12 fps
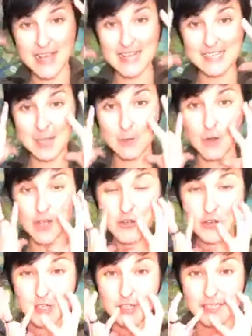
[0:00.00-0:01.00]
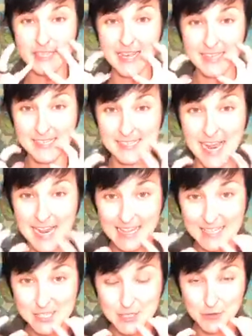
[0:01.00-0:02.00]
is I want you to take a
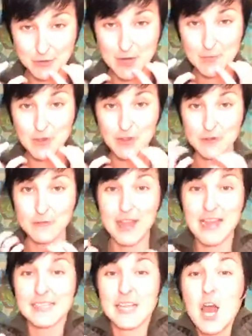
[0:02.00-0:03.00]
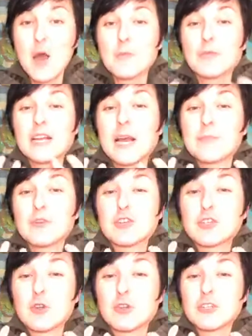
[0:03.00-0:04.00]
silent scream with your face, bring up your
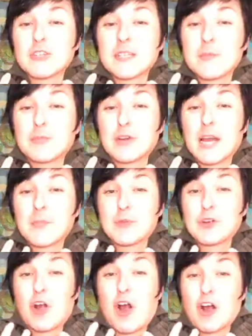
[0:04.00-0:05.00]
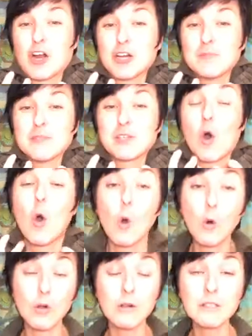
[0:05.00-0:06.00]
shoulders and bring up your arms,
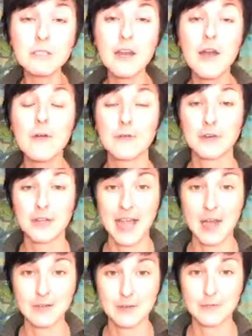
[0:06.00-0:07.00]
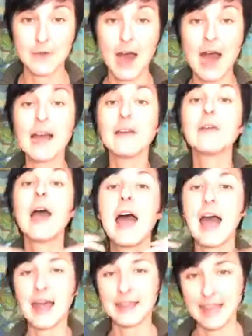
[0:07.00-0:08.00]
hold for a count of 5,
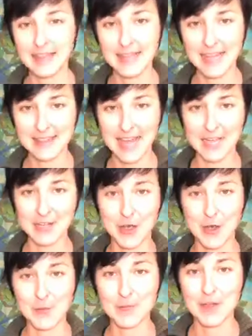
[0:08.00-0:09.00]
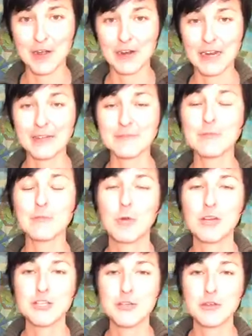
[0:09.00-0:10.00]
and then let that go. All right,
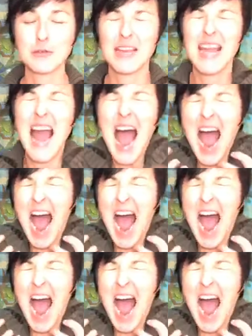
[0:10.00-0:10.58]
1, 2, 3.